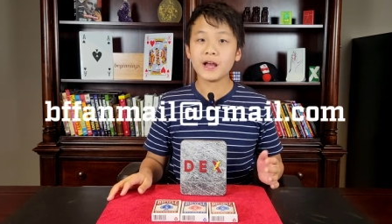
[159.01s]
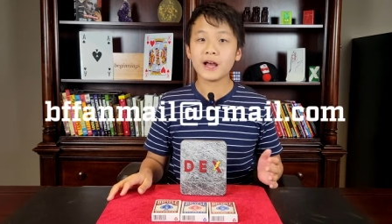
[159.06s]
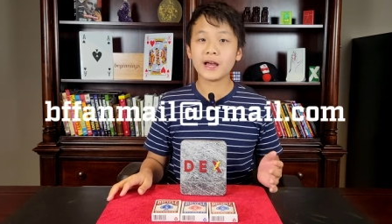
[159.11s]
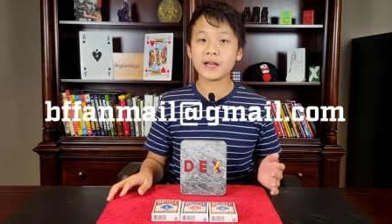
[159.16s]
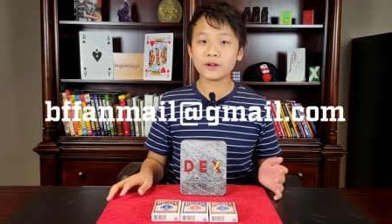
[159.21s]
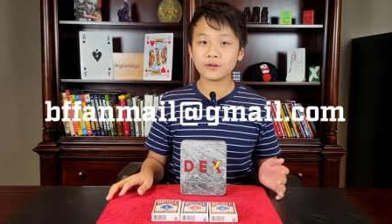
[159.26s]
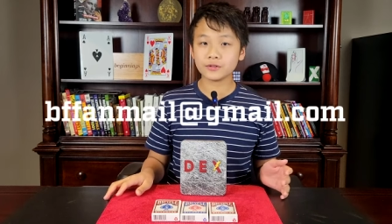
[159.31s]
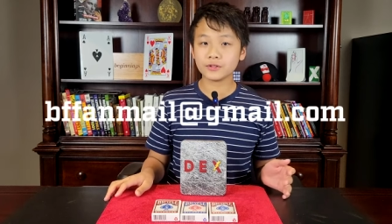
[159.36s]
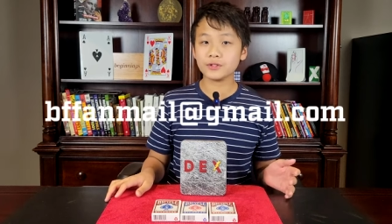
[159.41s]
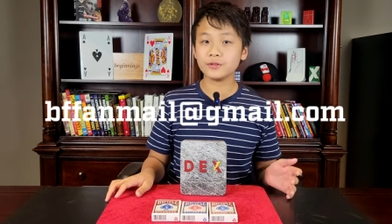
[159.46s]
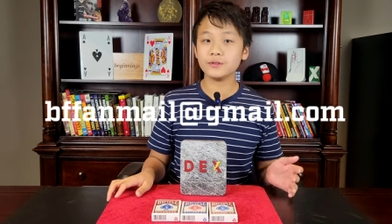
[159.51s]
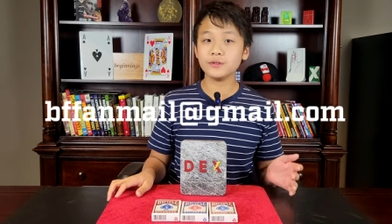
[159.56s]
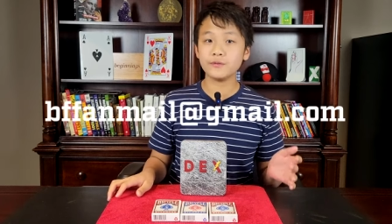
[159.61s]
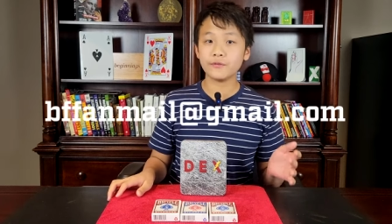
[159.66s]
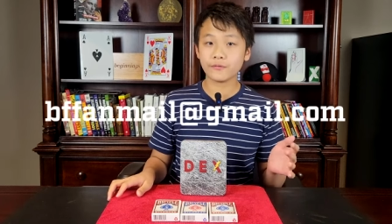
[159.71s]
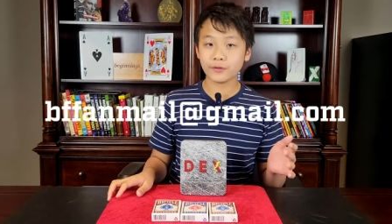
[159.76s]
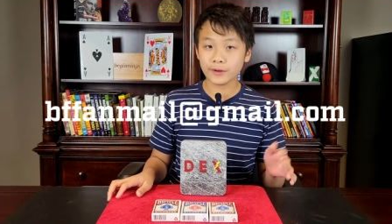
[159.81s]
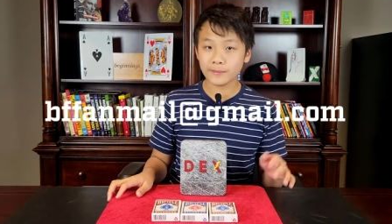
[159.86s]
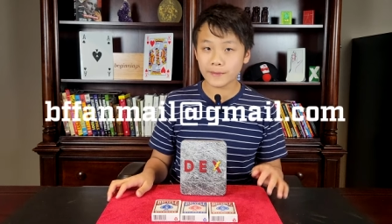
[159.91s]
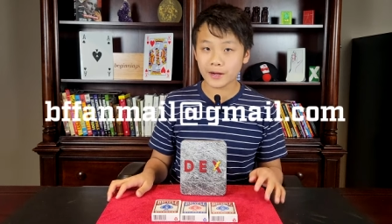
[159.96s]
I also do
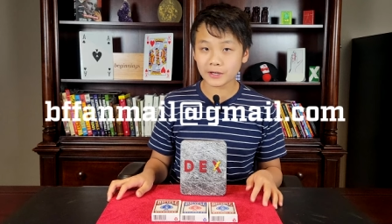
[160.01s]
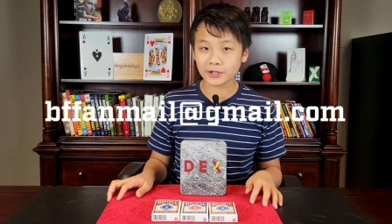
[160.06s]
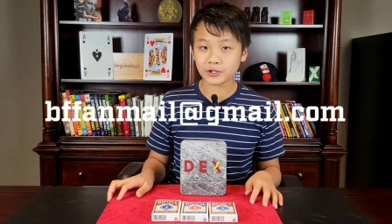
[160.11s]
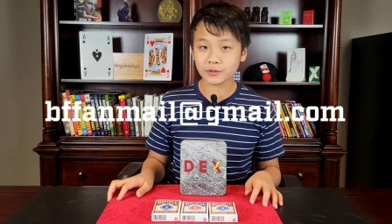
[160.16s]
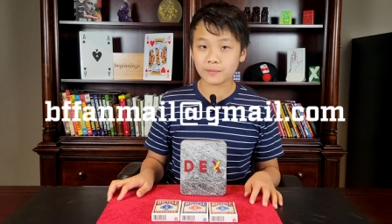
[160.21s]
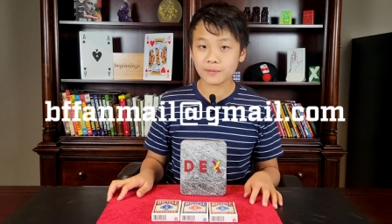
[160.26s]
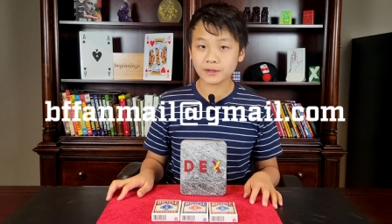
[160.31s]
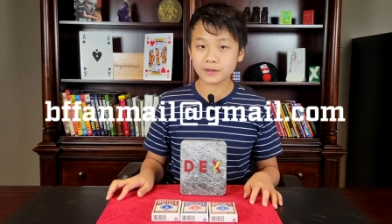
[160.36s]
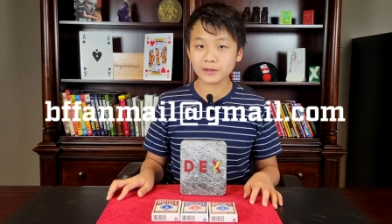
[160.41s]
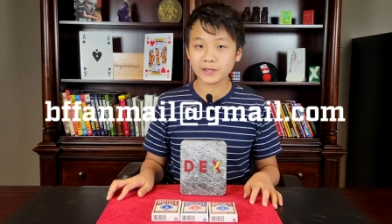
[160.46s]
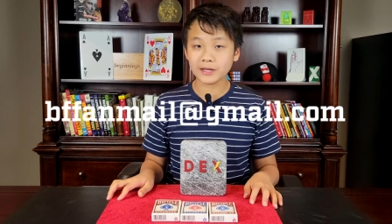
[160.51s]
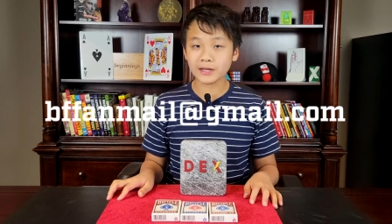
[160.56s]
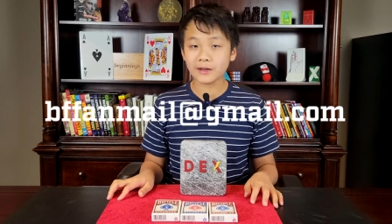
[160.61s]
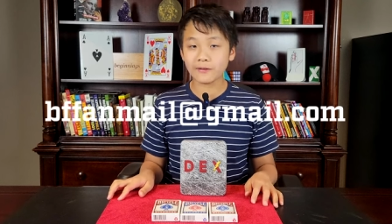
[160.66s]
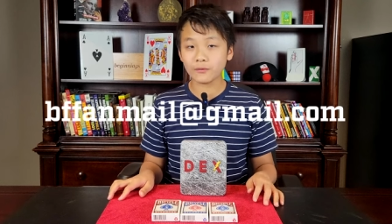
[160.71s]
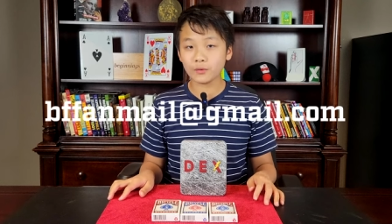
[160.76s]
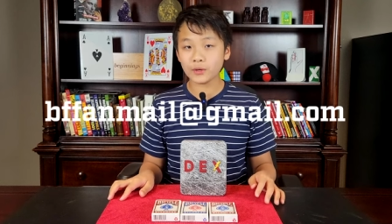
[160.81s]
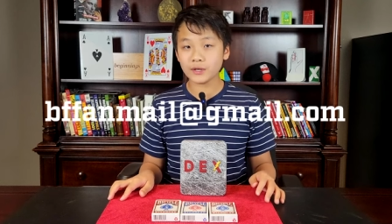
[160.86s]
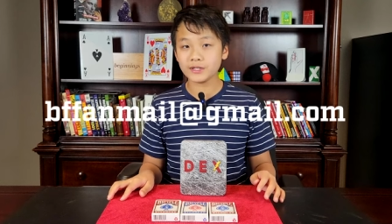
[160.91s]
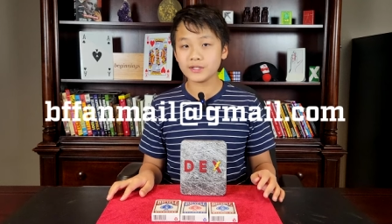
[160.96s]
free magic monthly
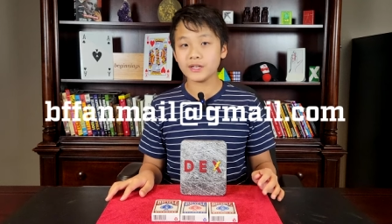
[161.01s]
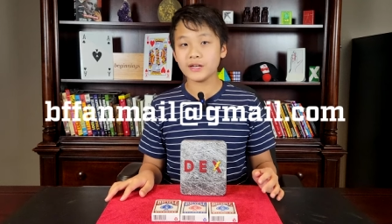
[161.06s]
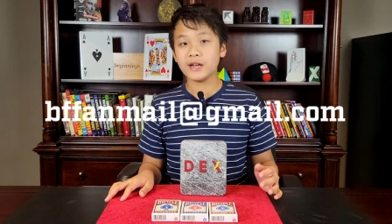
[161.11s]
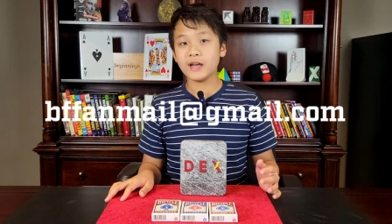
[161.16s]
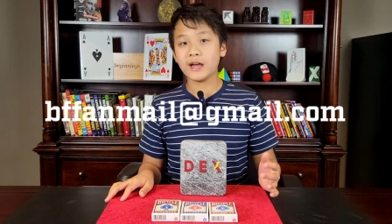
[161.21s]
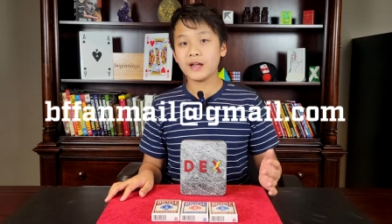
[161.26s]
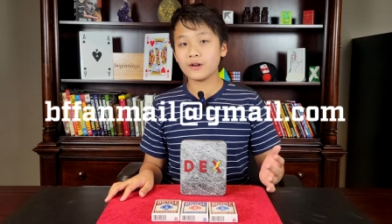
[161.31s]
giveaways,